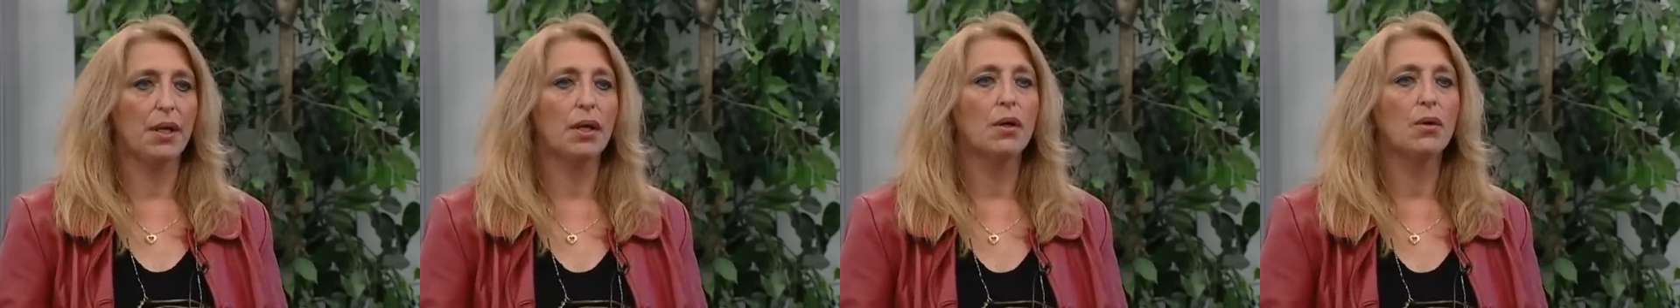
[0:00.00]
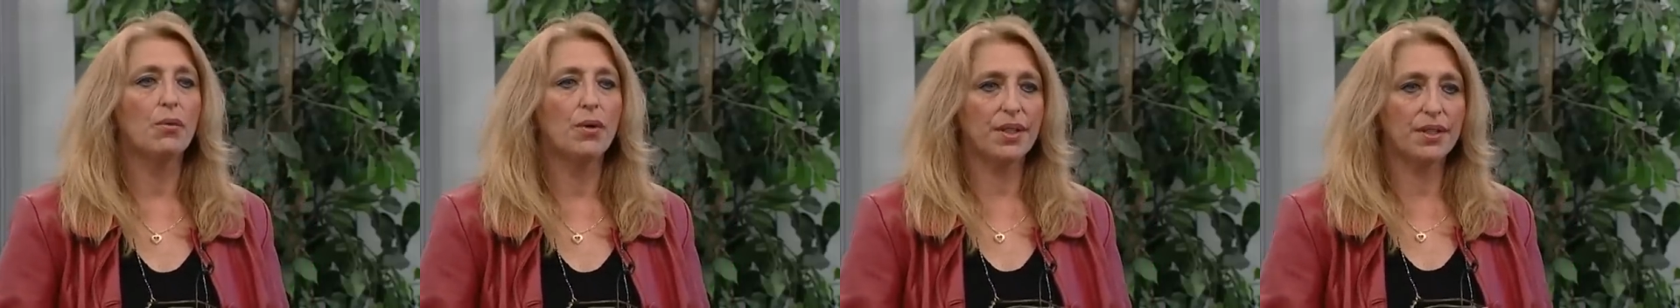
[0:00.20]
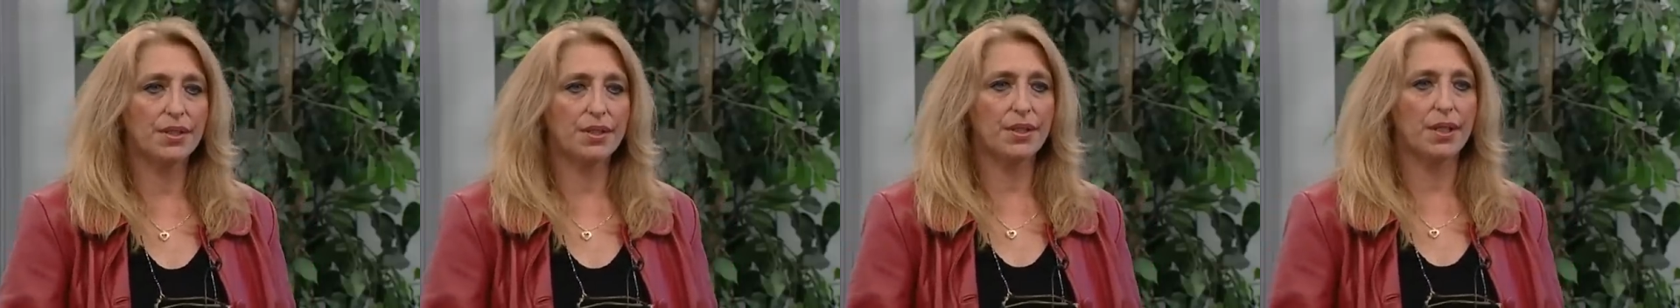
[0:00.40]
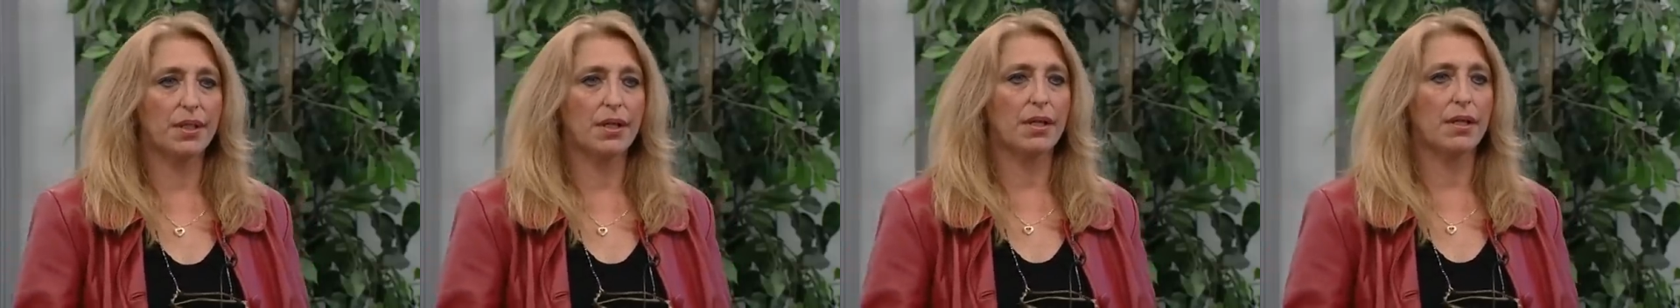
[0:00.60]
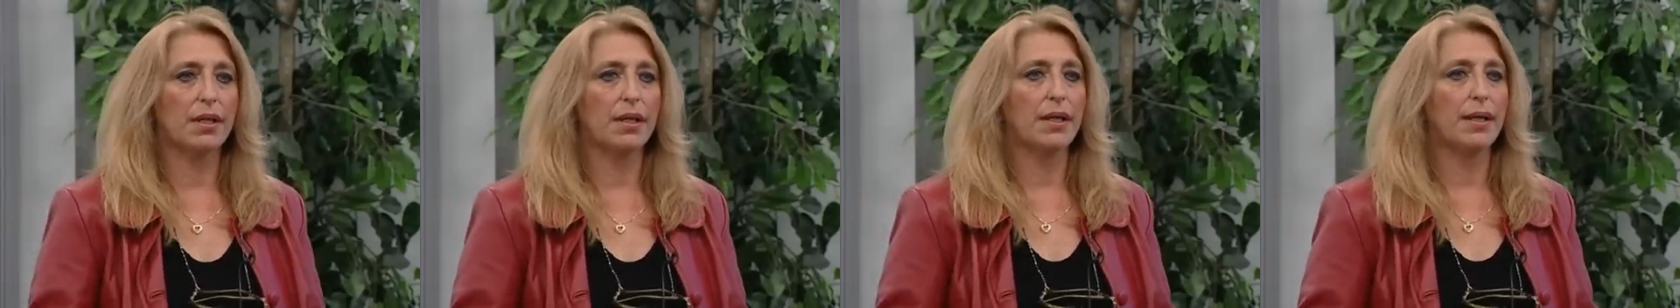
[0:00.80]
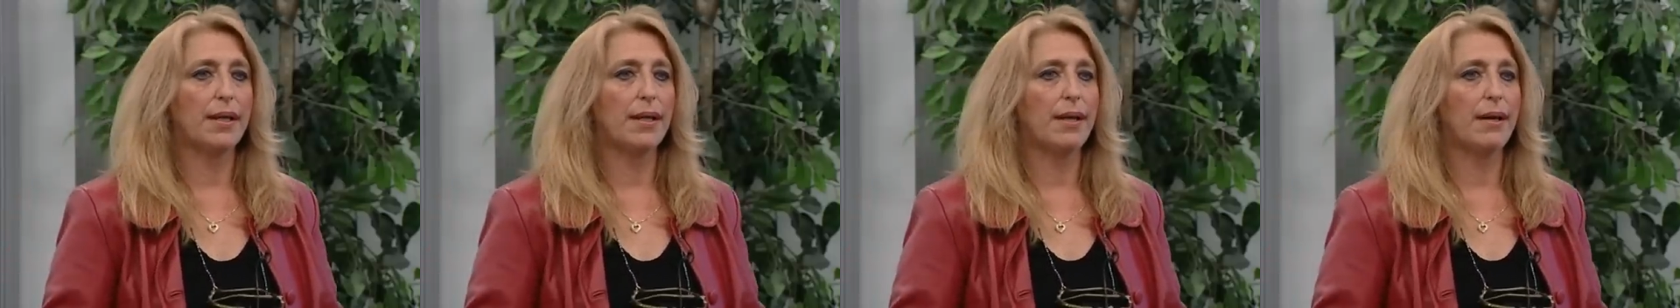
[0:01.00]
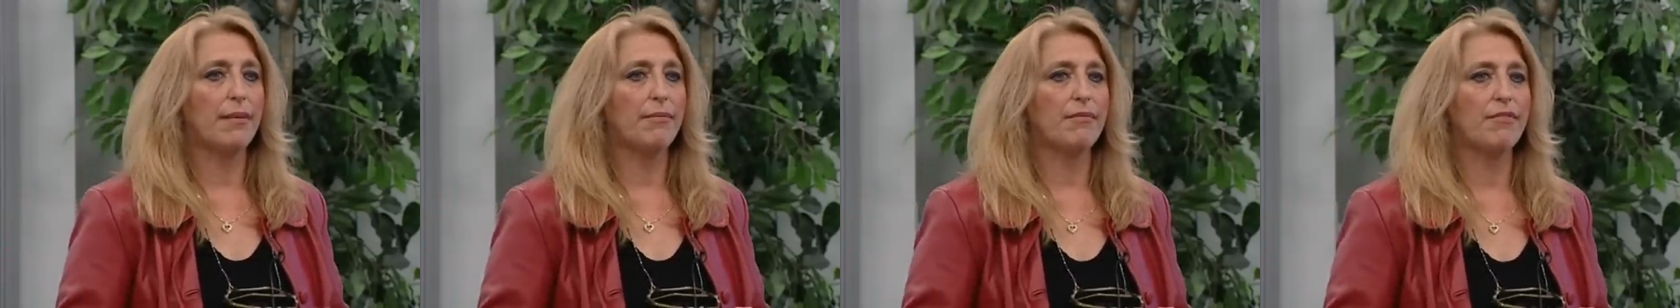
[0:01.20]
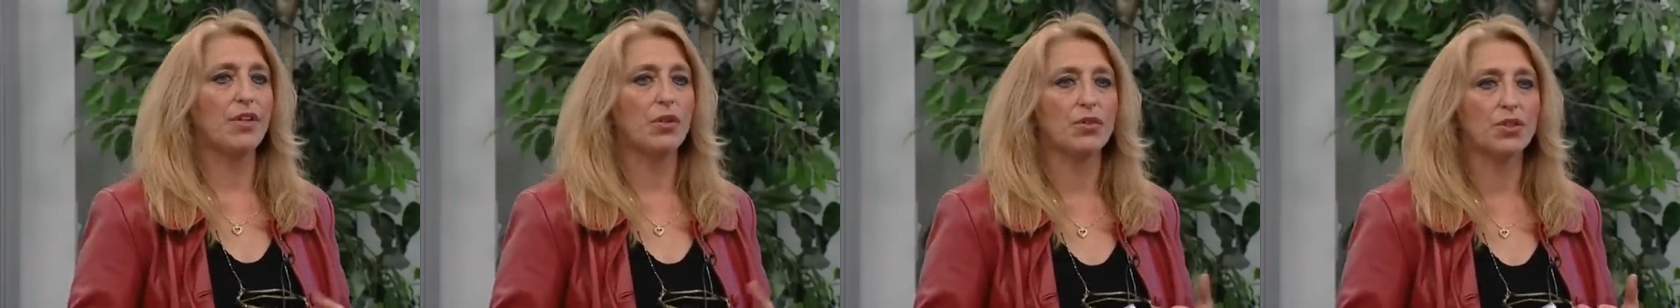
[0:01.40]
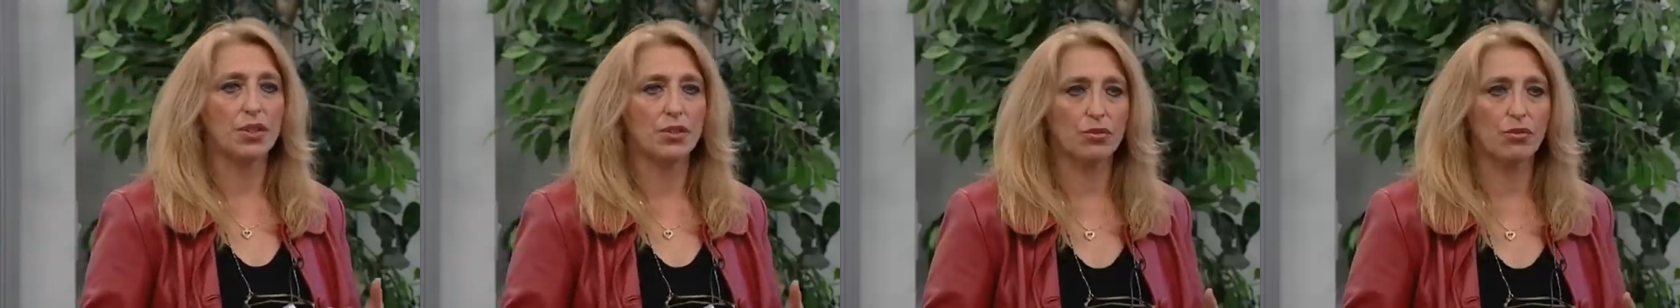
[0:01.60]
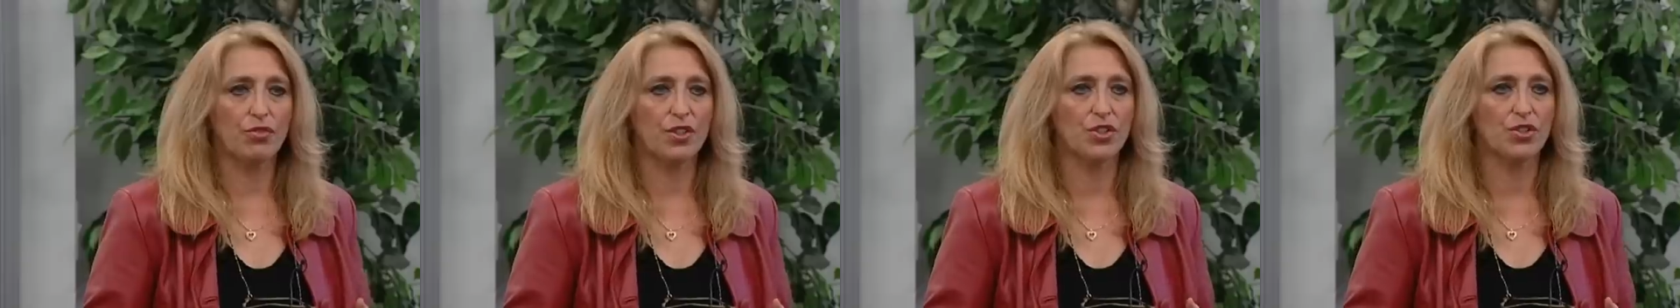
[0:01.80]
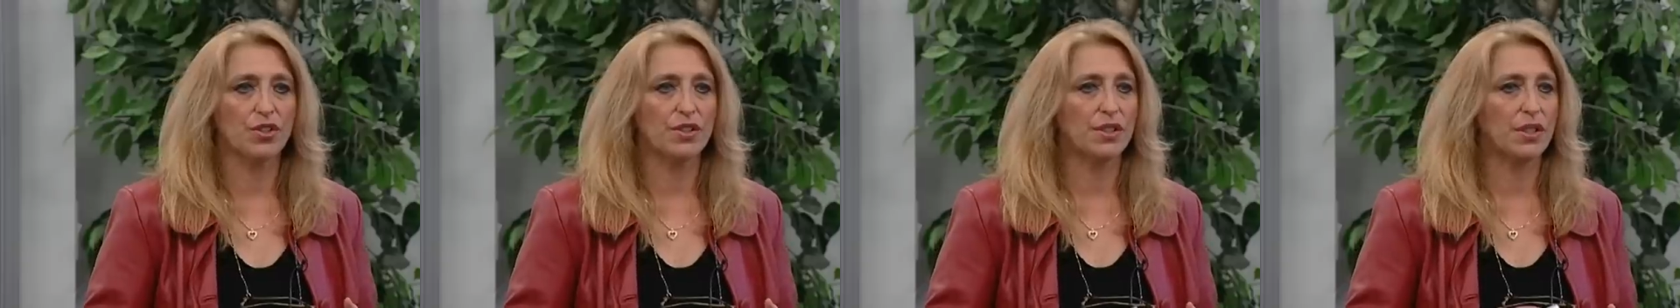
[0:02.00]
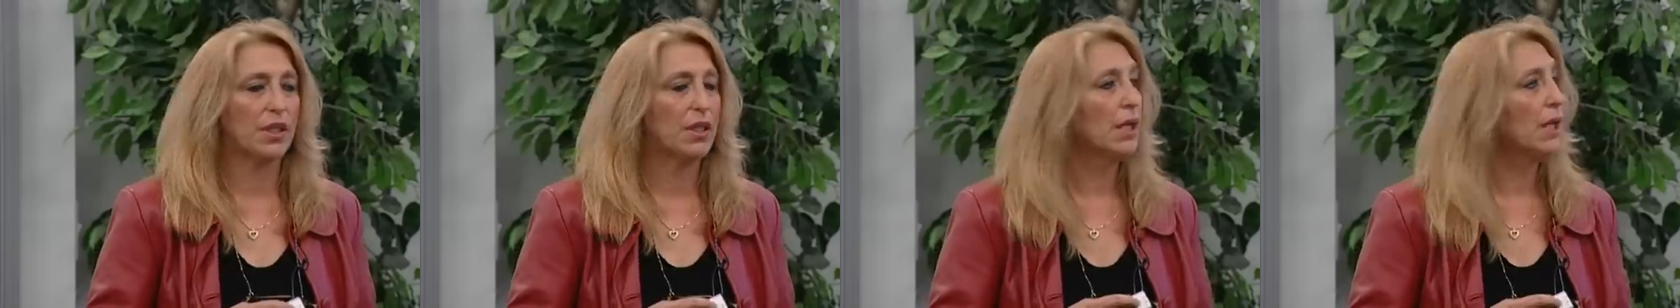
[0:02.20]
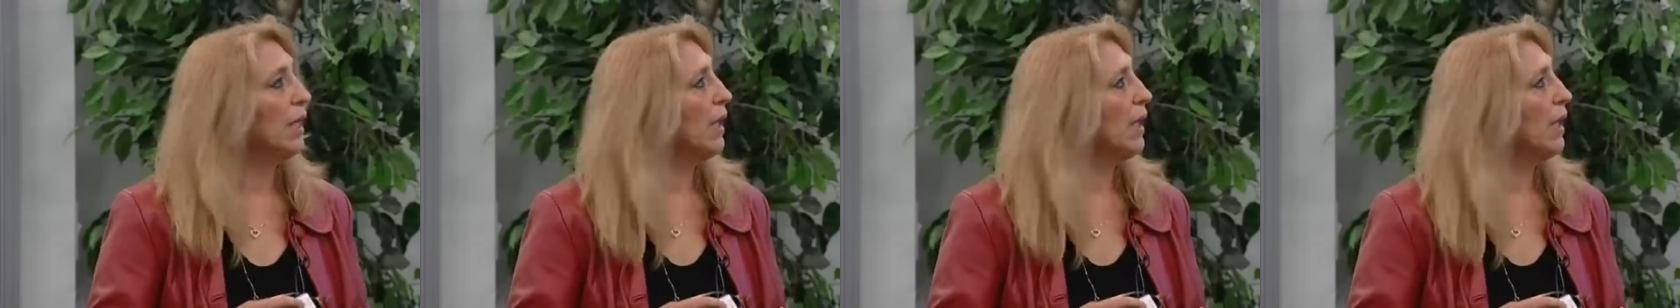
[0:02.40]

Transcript: with the venous insufficiency.